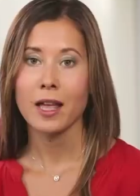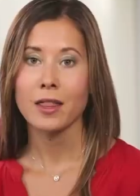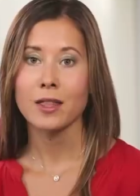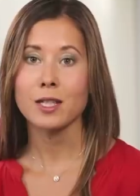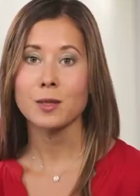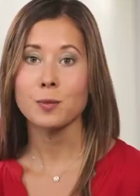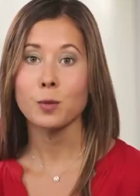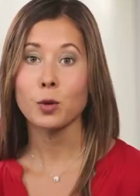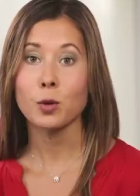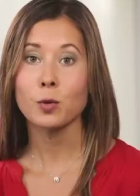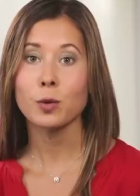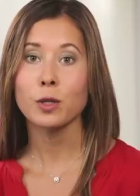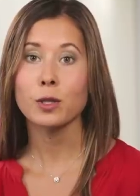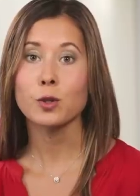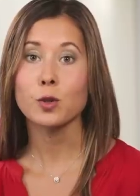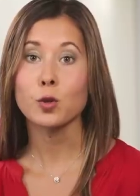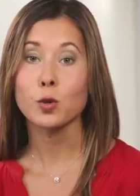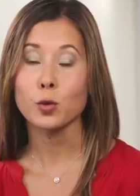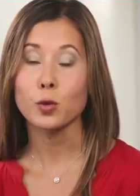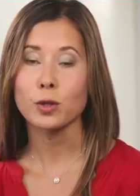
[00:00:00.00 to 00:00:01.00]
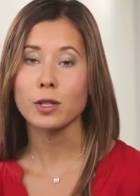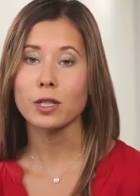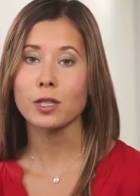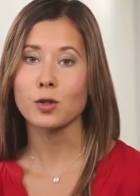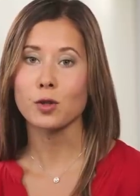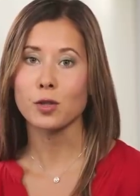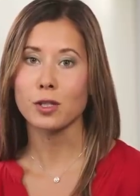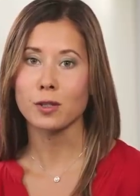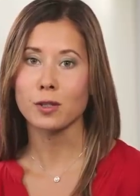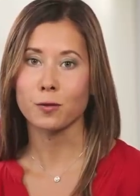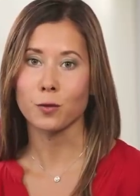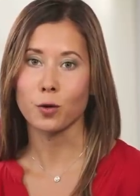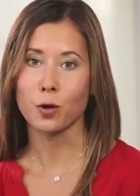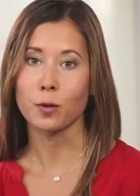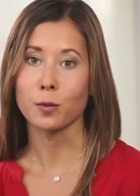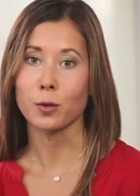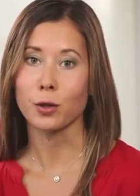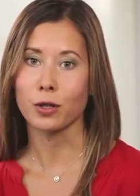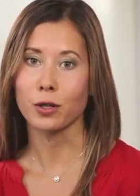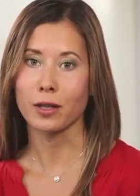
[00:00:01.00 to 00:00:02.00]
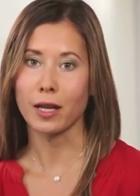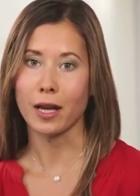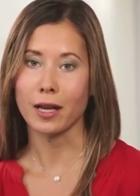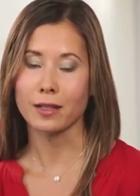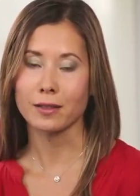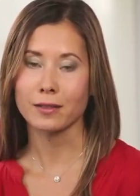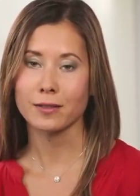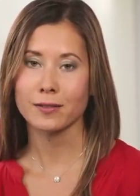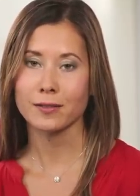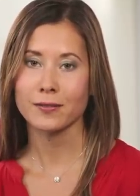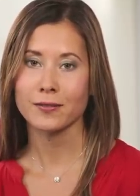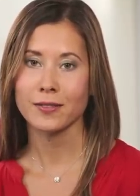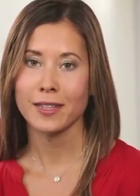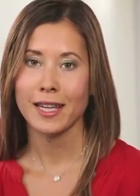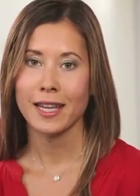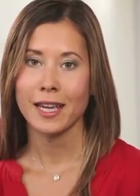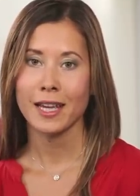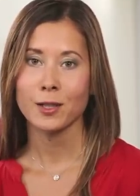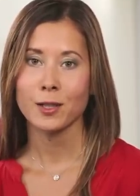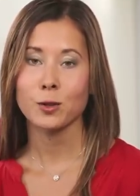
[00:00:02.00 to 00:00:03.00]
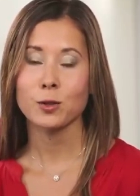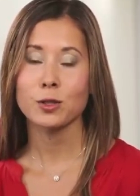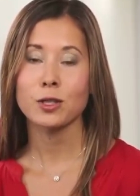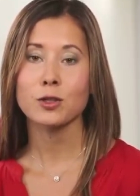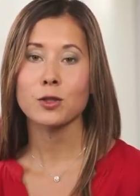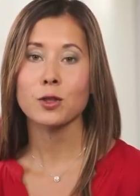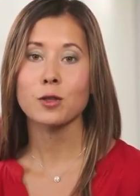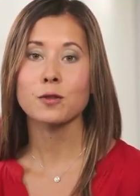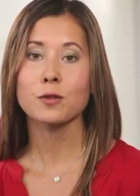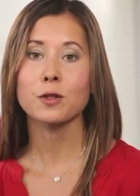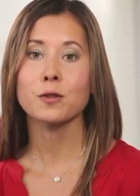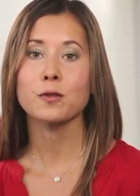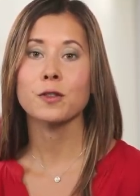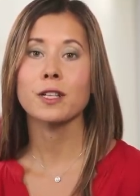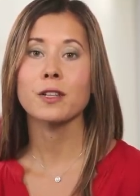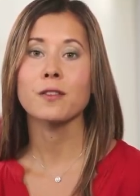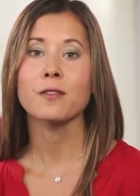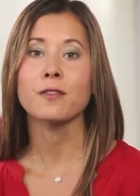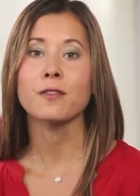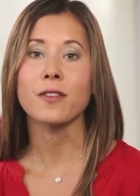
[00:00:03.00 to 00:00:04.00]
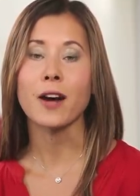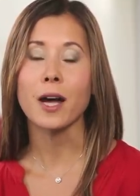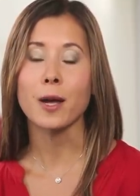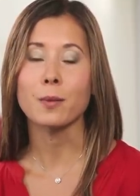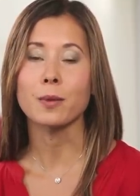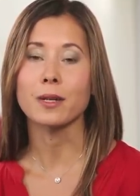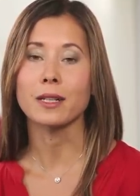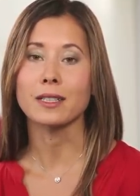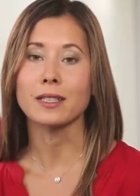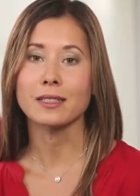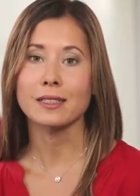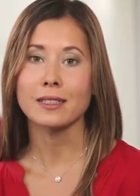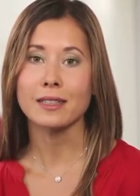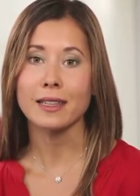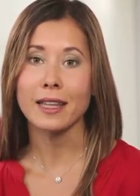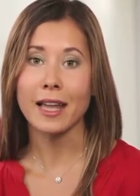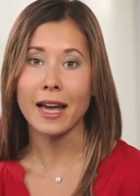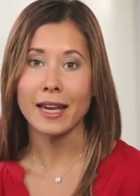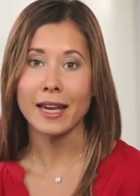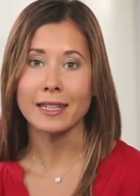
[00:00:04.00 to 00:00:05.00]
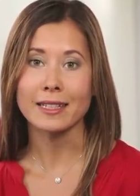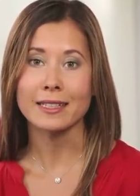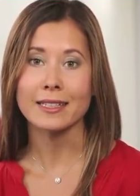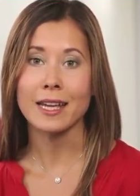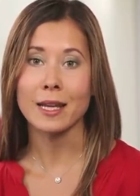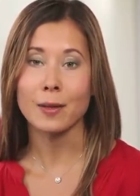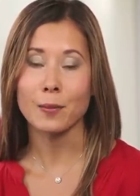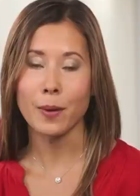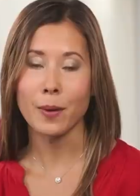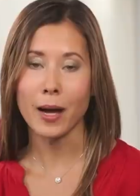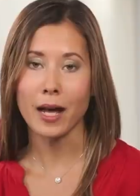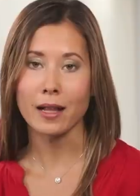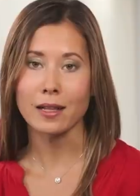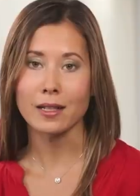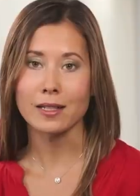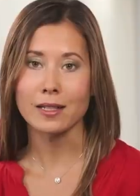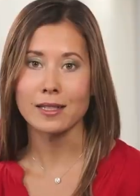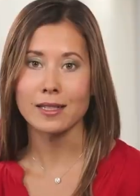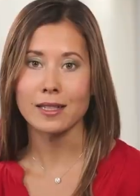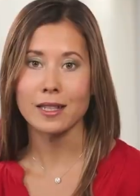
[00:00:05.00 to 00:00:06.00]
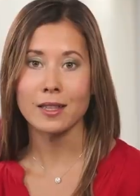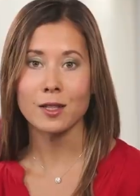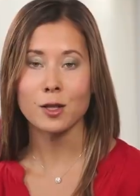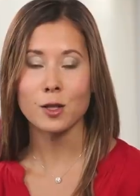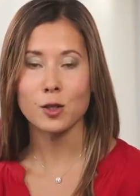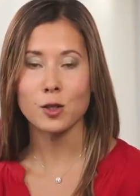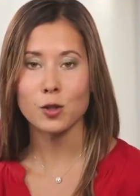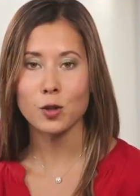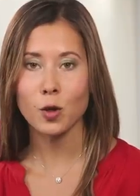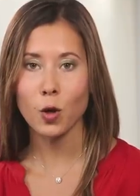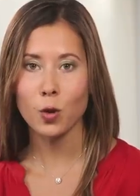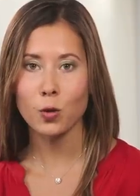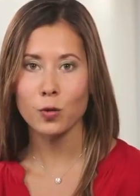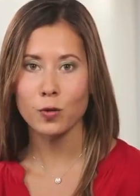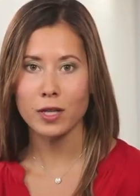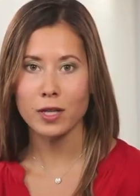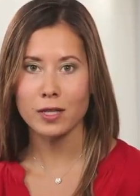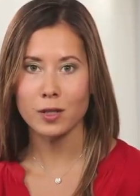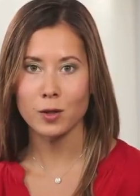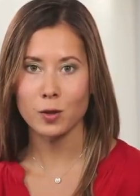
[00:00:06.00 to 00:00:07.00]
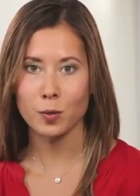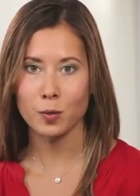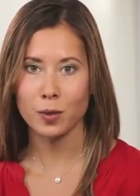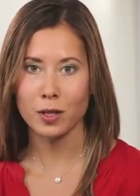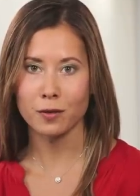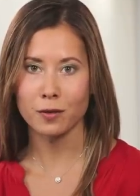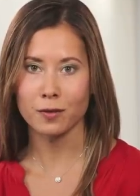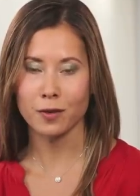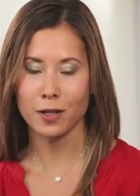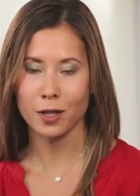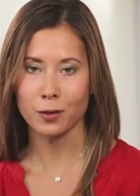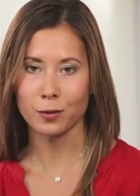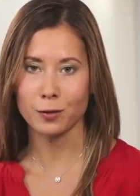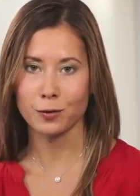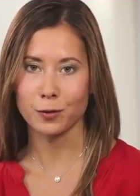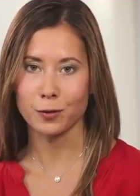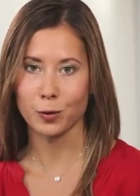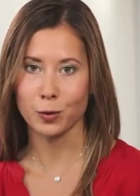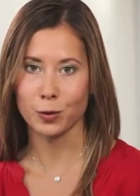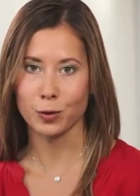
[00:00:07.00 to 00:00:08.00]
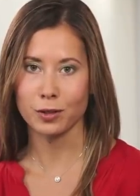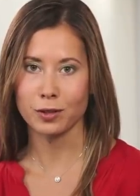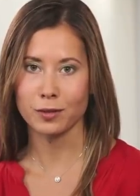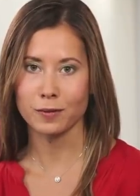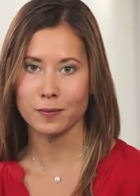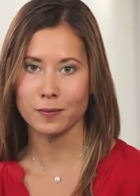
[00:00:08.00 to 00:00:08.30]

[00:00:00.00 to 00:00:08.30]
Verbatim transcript: this book will truly transform your life. You deserve to feel vibrant, light, and balanced, and there's no reason to be afraid of food.